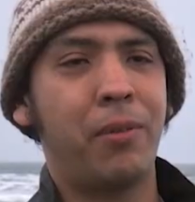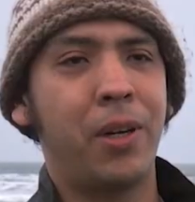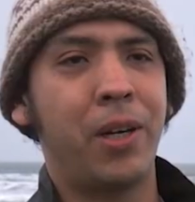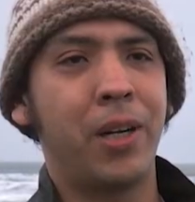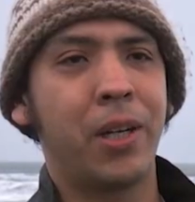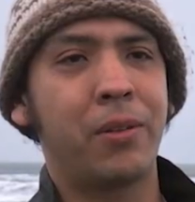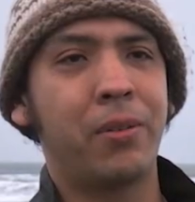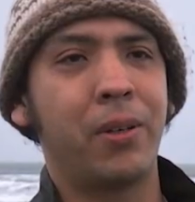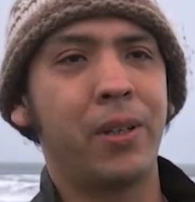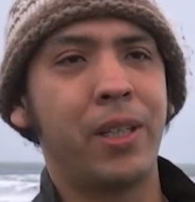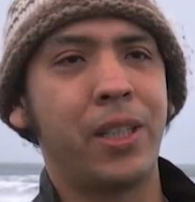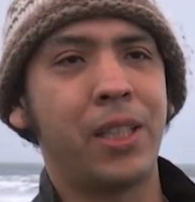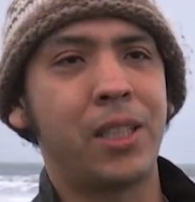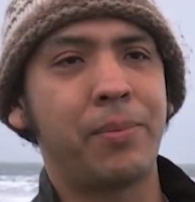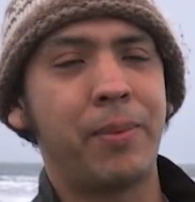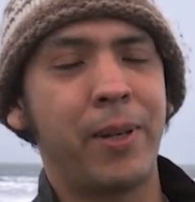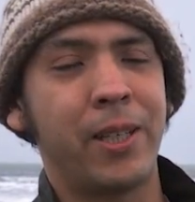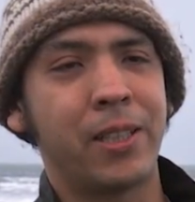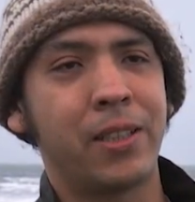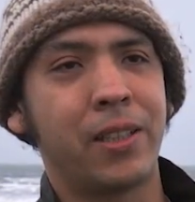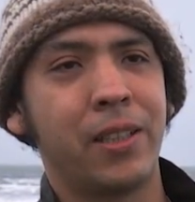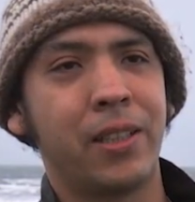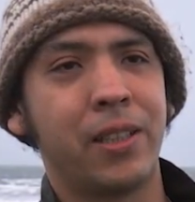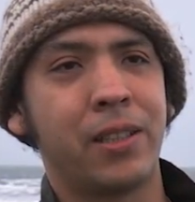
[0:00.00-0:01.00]
water quality
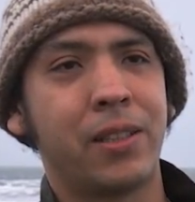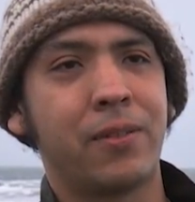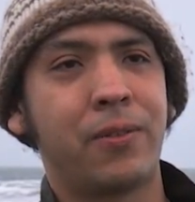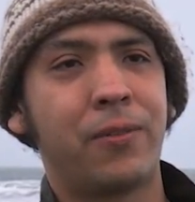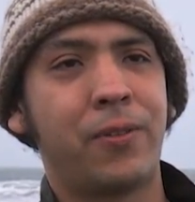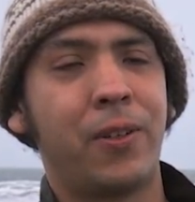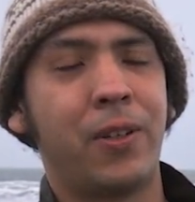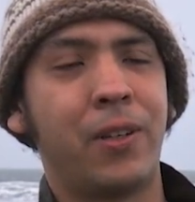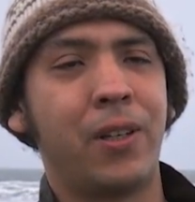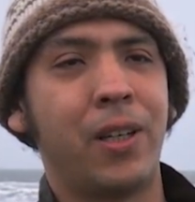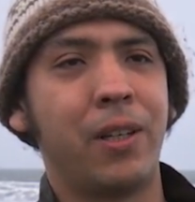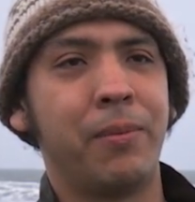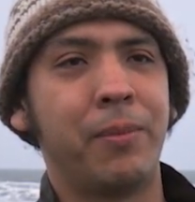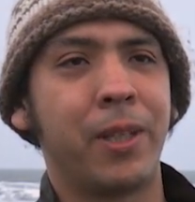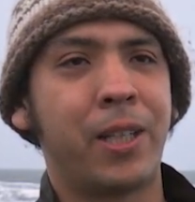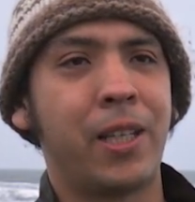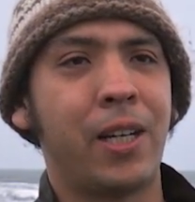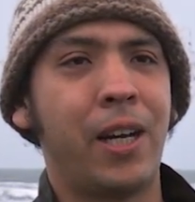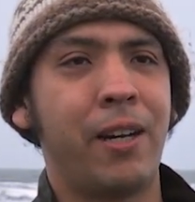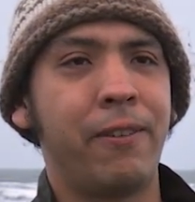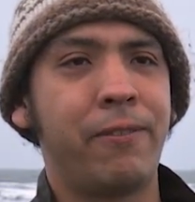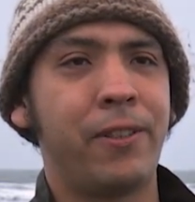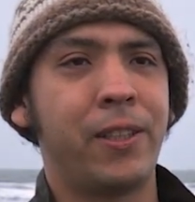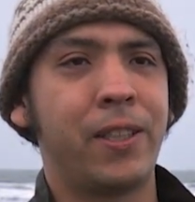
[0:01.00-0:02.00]
specialist for
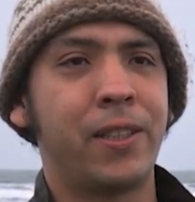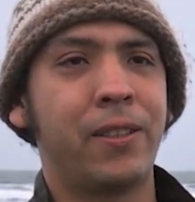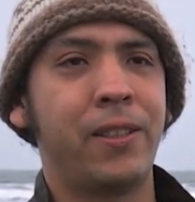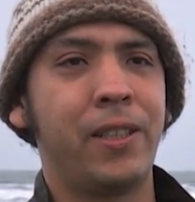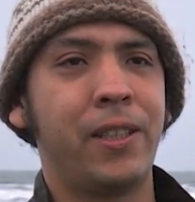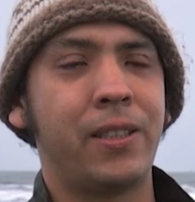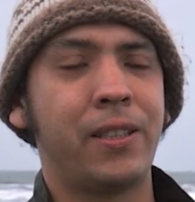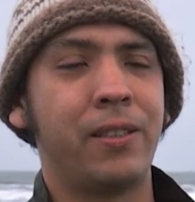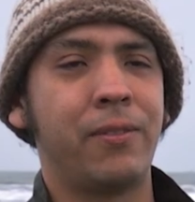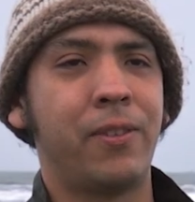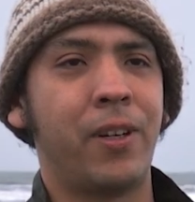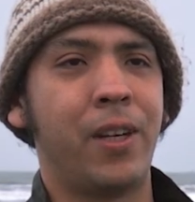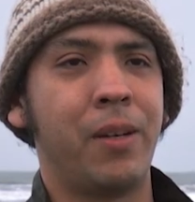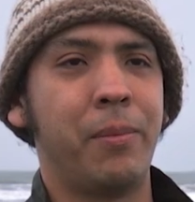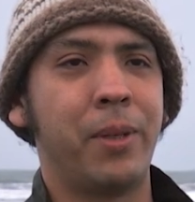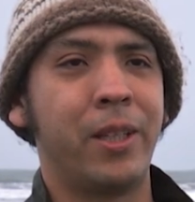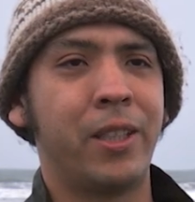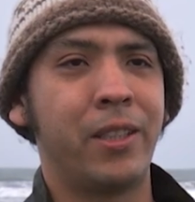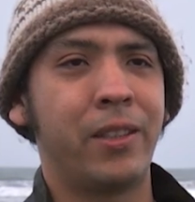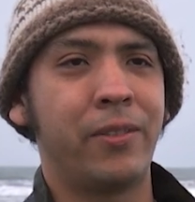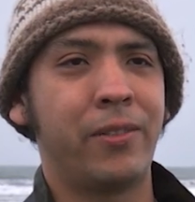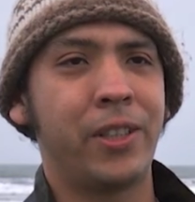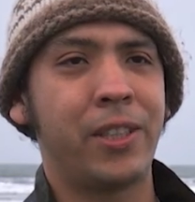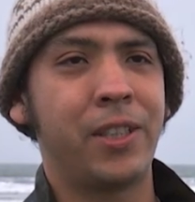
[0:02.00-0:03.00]
Makah Fisheries
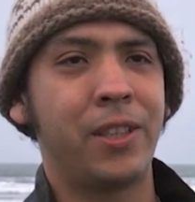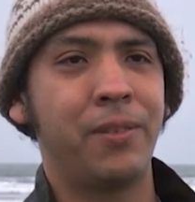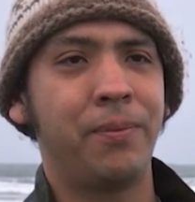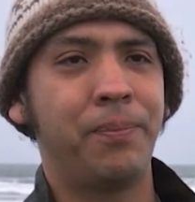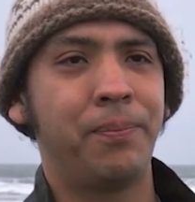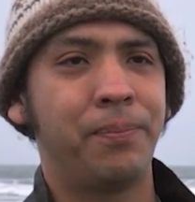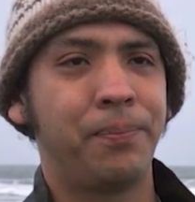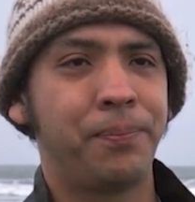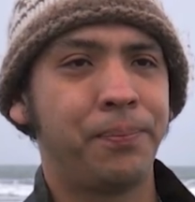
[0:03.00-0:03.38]
Environmental Division.